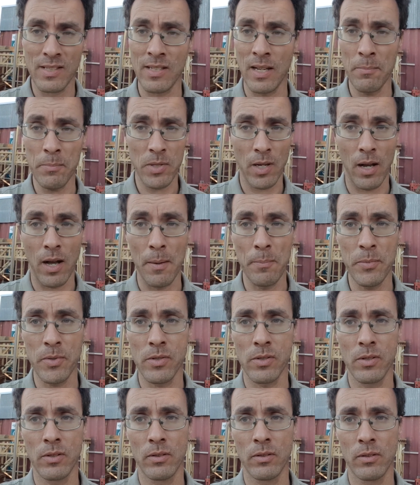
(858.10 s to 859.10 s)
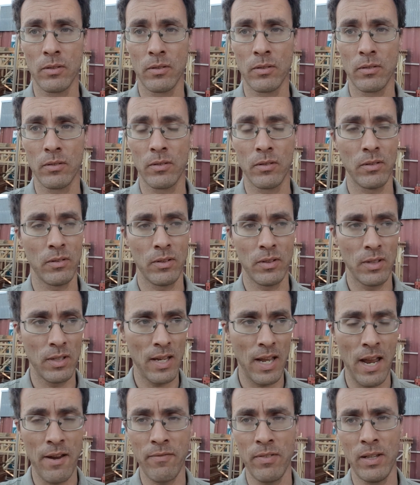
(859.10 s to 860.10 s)
Sometimes
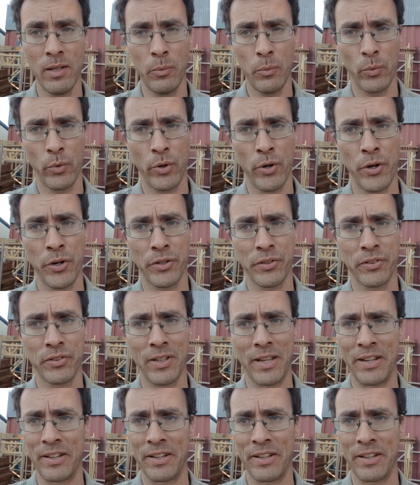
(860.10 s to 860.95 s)
everything works